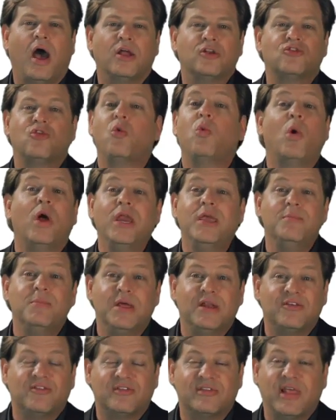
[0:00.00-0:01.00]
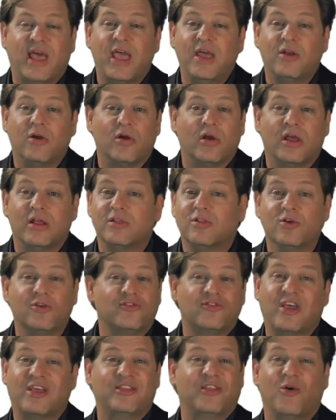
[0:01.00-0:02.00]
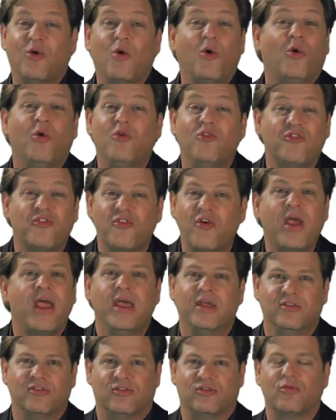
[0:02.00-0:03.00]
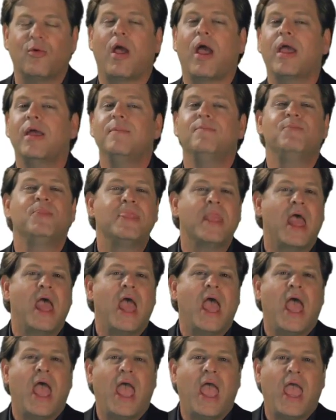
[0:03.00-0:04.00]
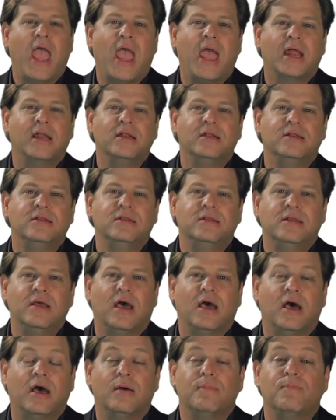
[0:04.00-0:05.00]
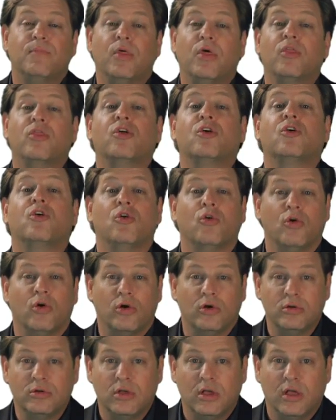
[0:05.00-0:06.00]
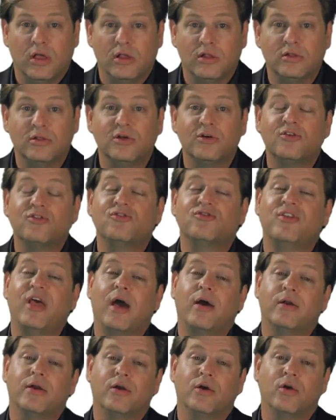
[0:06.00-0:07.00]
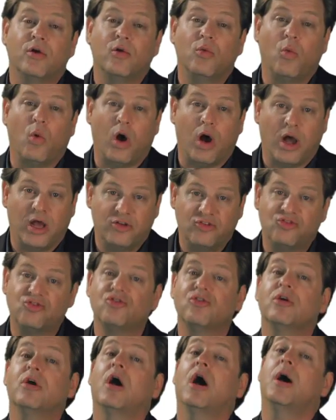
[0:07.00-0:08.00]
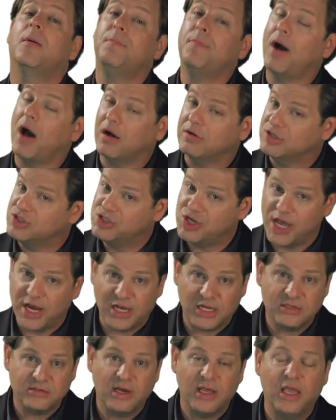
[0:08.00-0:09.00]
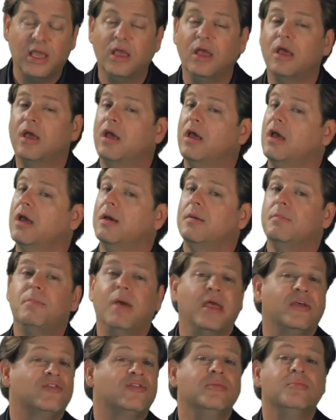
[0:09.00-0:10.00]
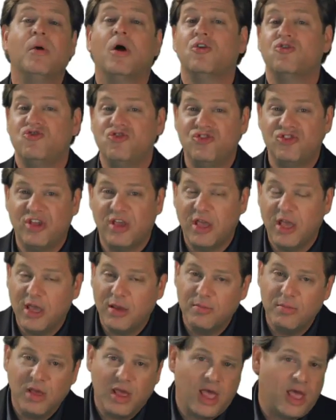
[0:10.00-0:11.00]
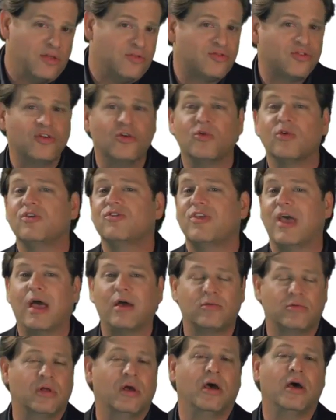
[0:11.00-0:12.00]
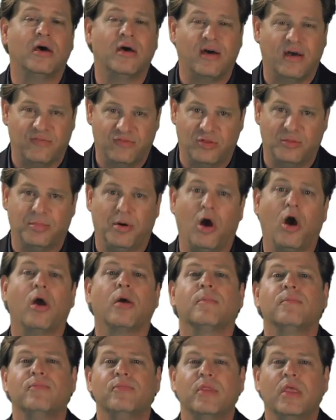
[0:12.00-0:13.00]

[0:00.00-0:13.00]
20 minutes later, it looks like they're old friends, right? And the girl looks down at her watch, apologetically, makes a motion to him, and scurries out of the bar.